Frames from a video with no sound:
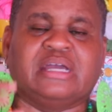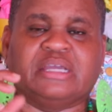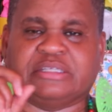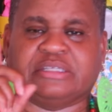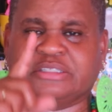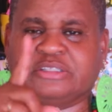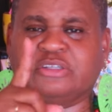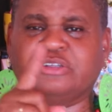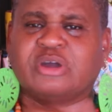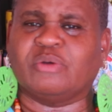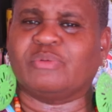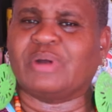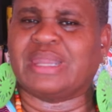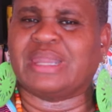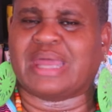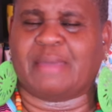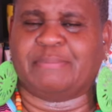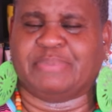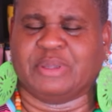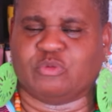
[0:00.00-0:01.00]
you know what,
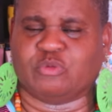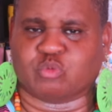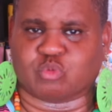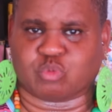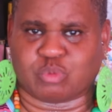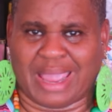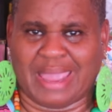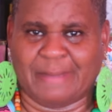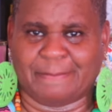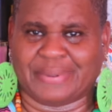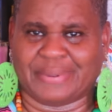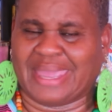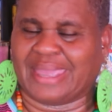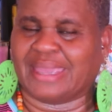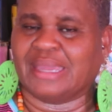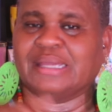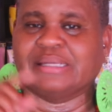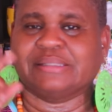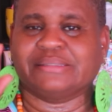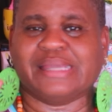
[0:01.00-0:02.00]
I'll be right
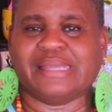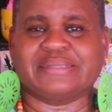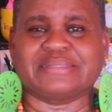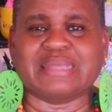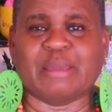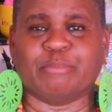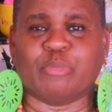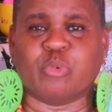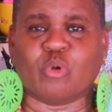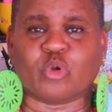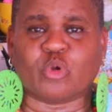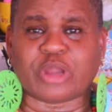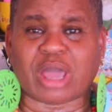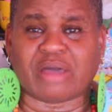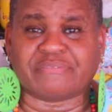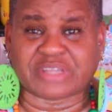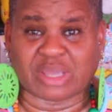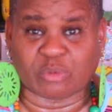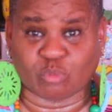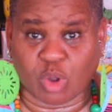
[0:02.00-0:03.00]
back. Take that board
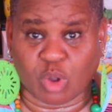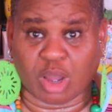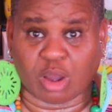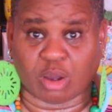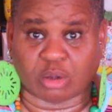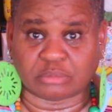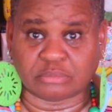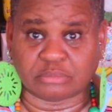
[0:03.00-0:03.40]
off that wall.